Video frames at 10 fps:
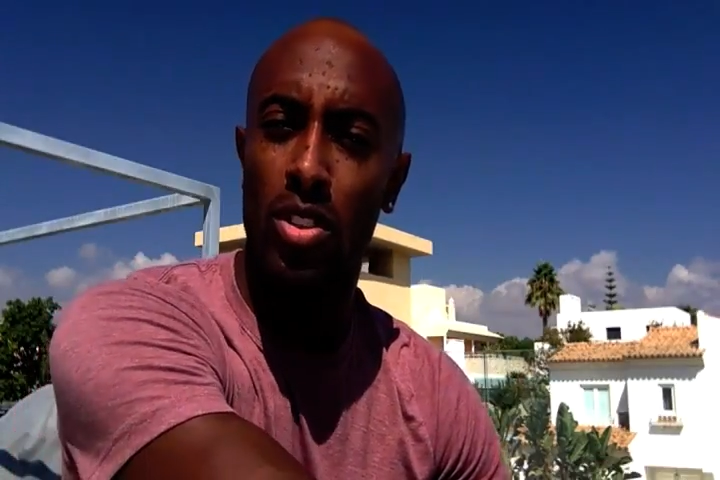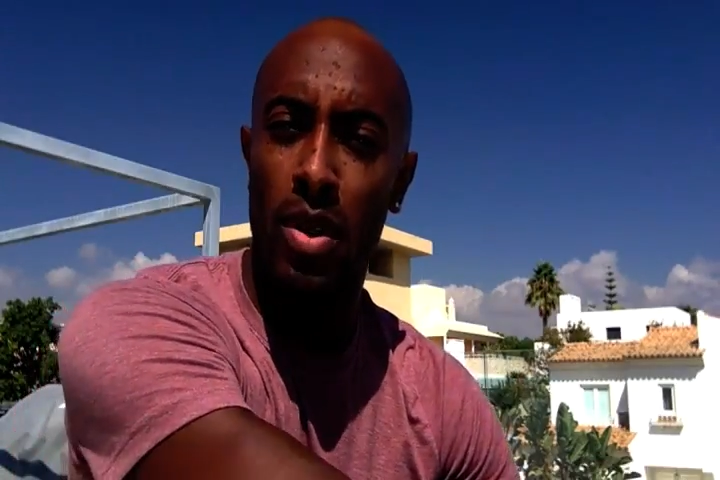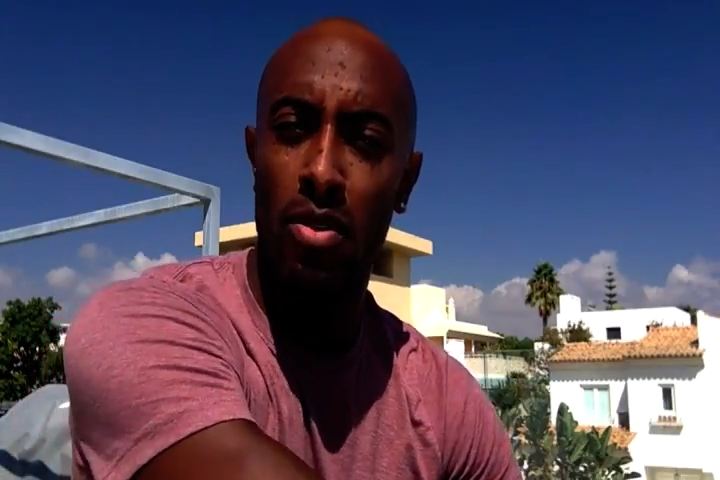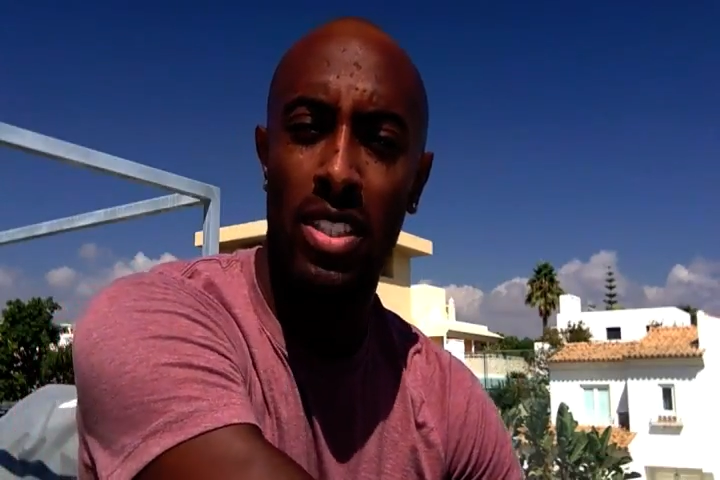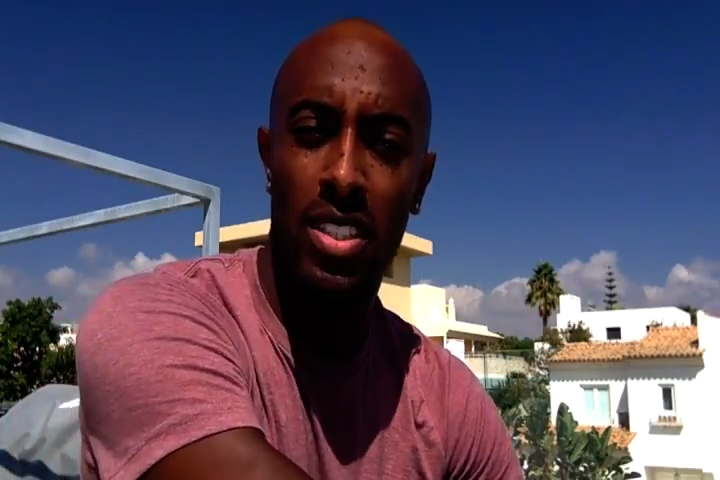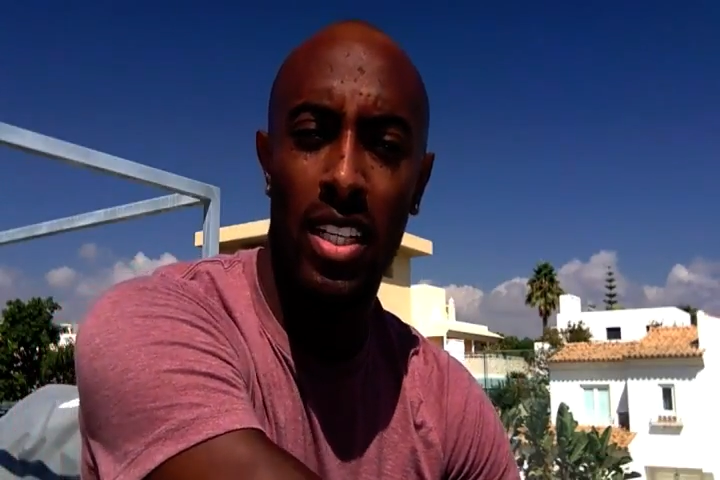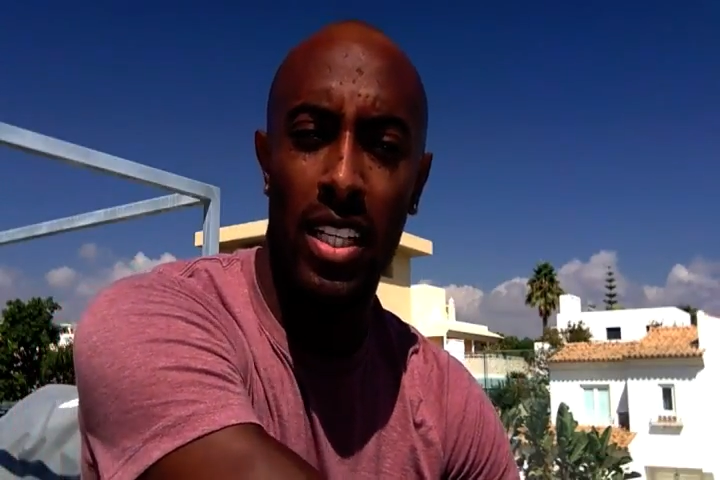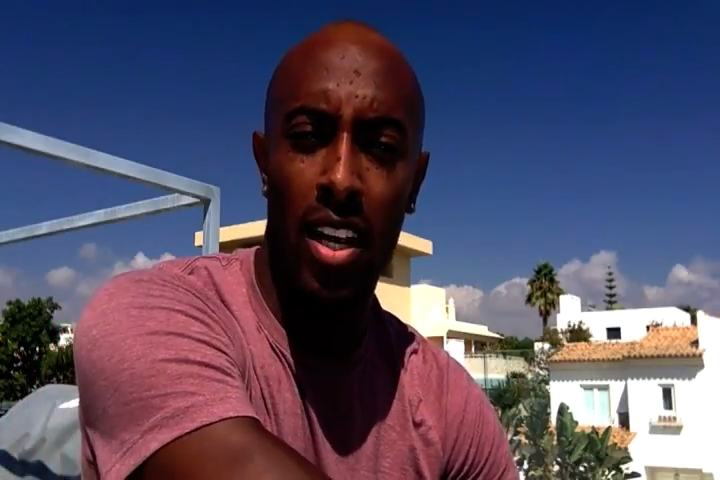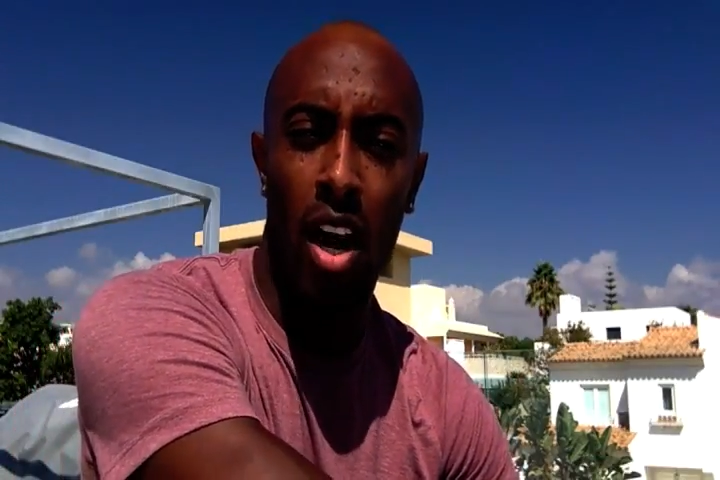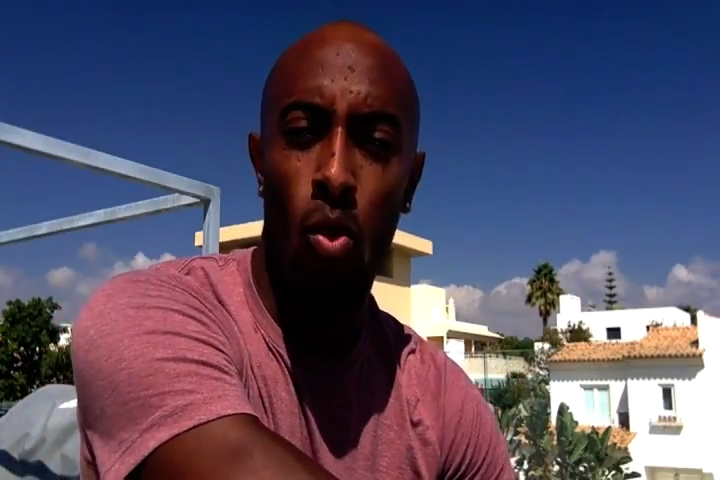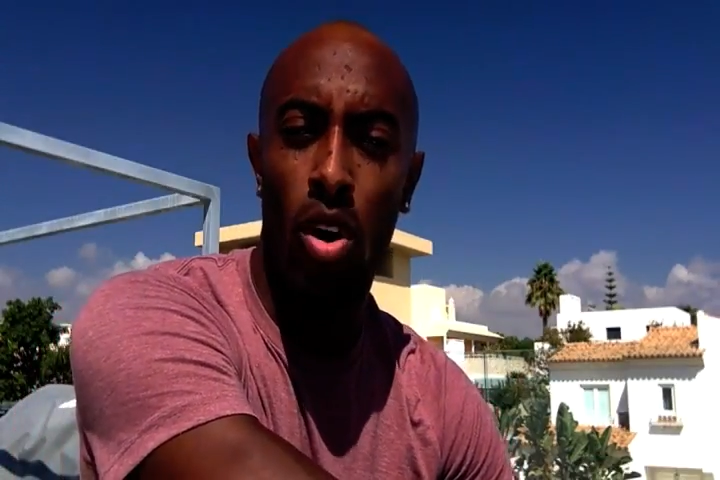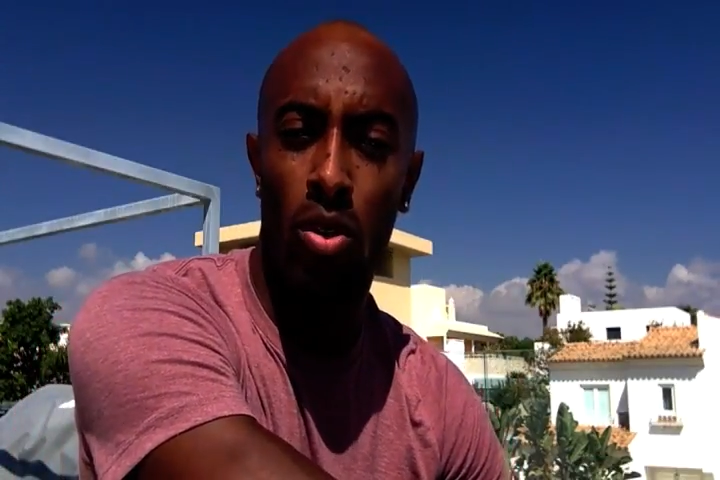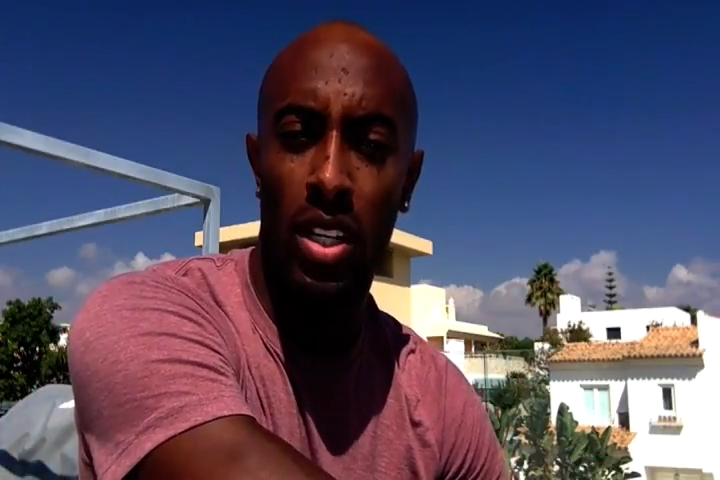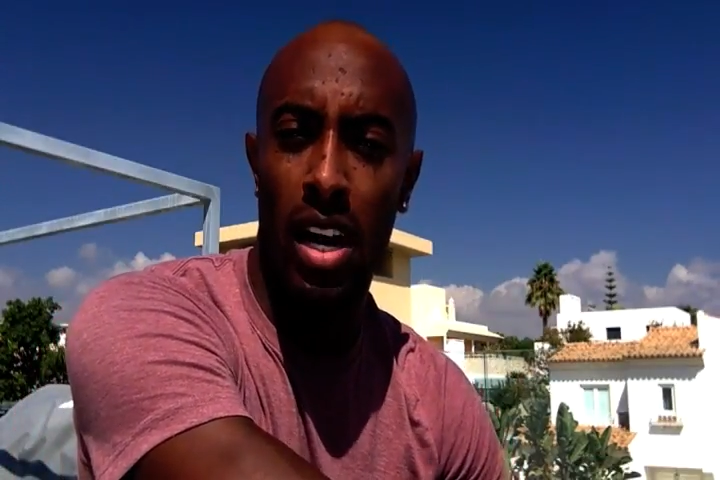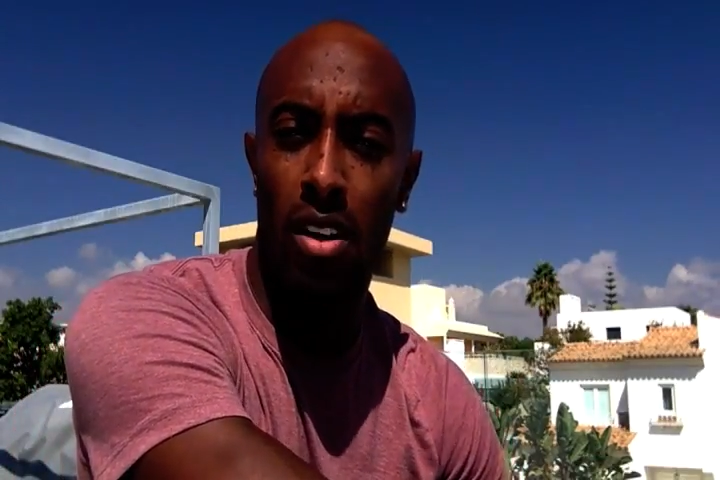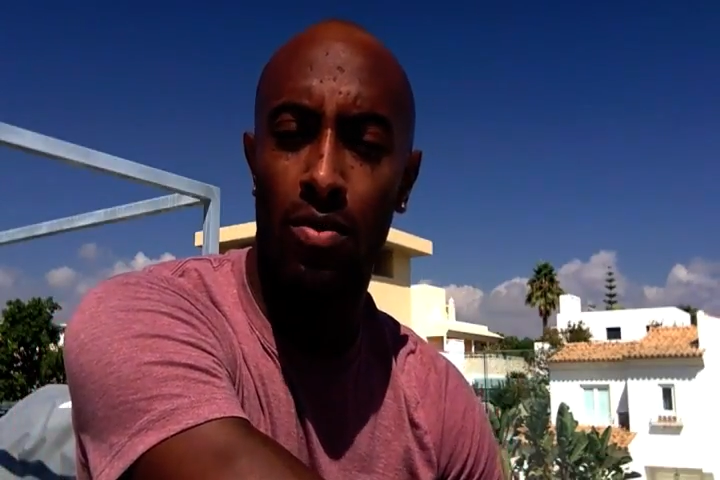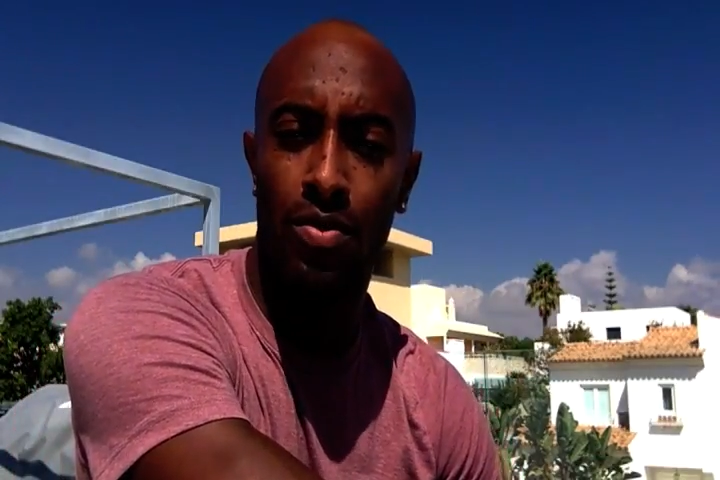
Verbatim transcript: to be resilient in our world now.